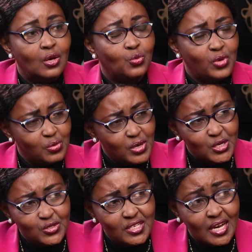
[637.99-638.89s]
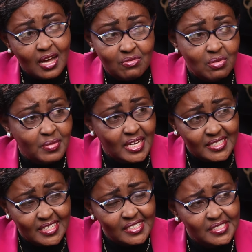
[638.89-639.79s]
we were using
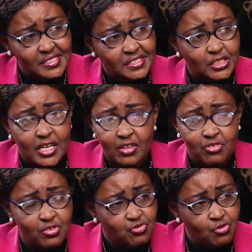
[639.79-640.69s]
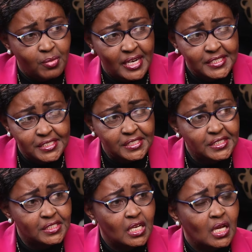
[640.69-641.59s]
ivermectin, erythromycin,